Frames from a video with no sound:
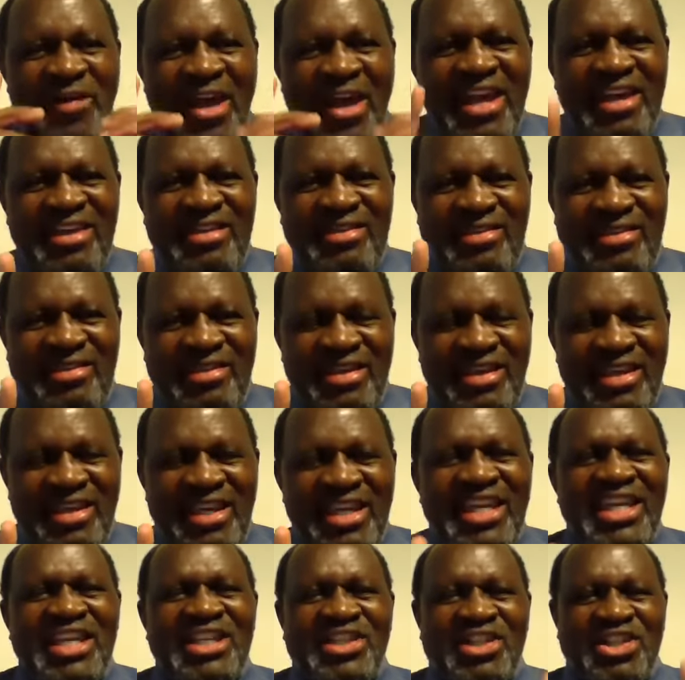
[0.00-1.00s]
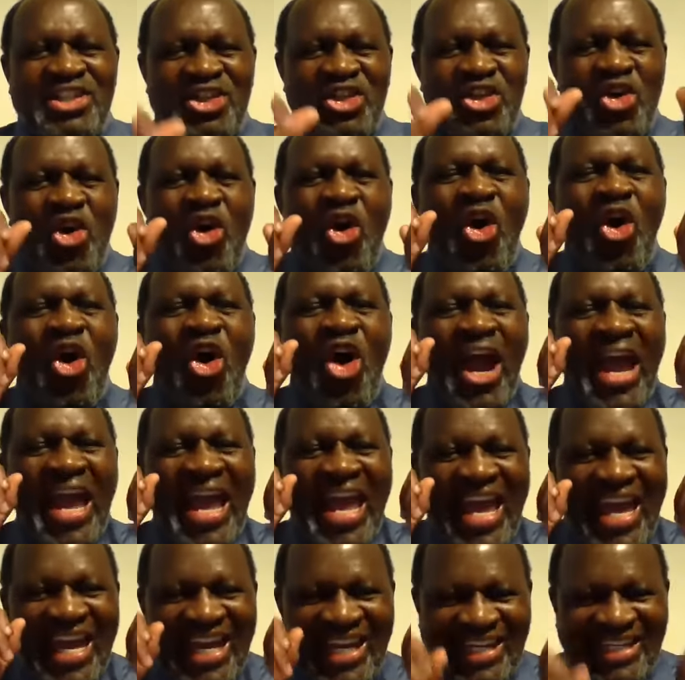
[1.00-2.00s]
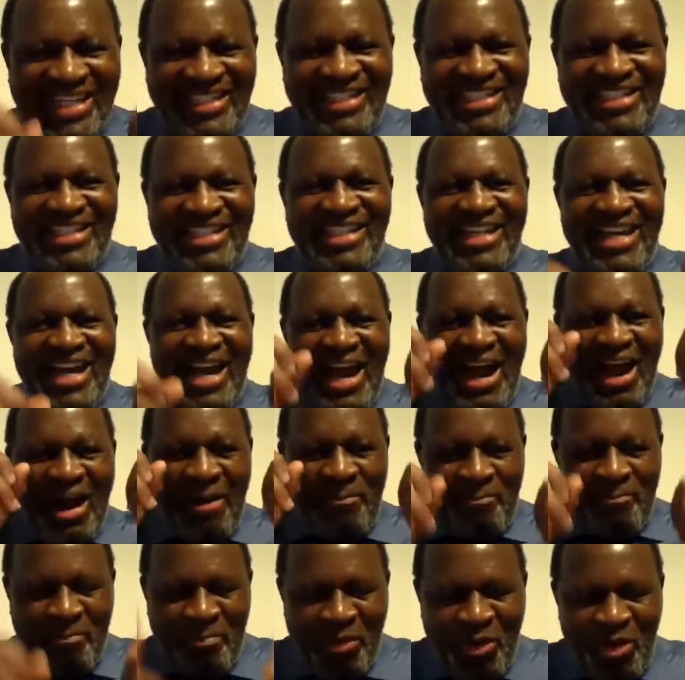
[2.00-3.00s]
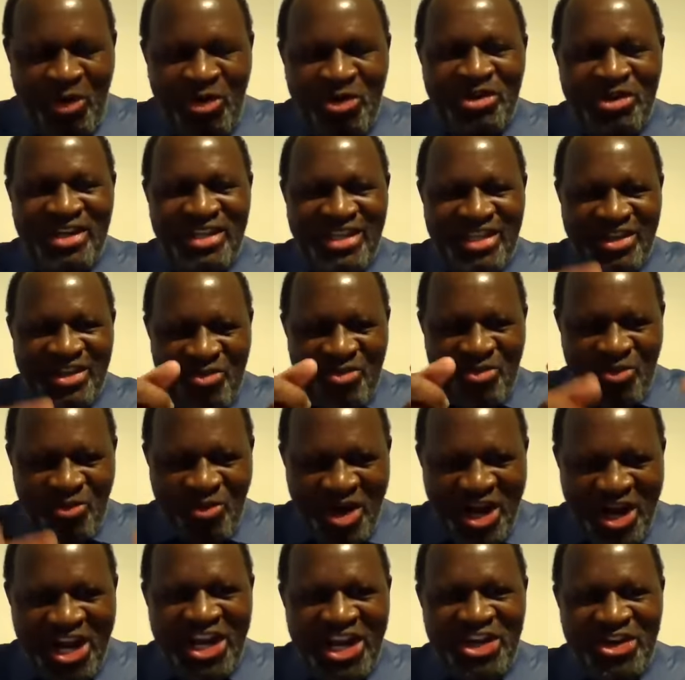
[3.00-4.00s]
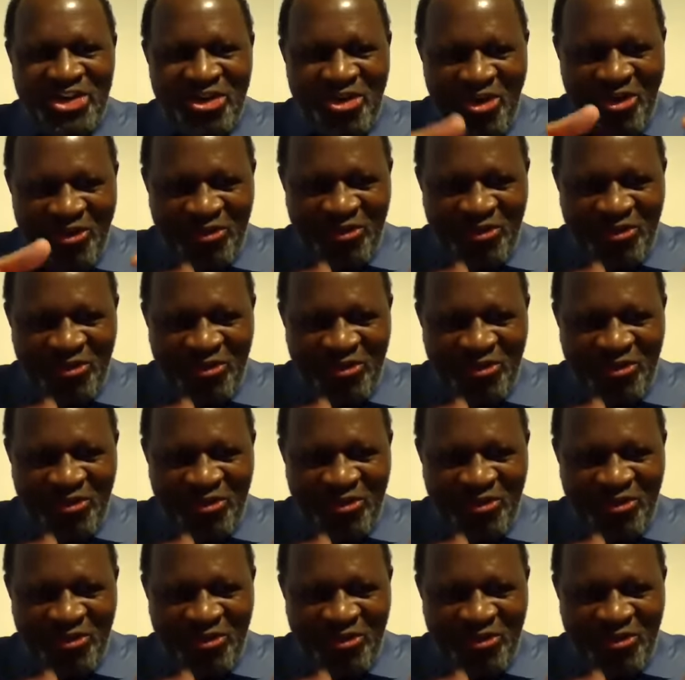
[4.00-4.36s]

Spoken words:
Faith is your acting upon the word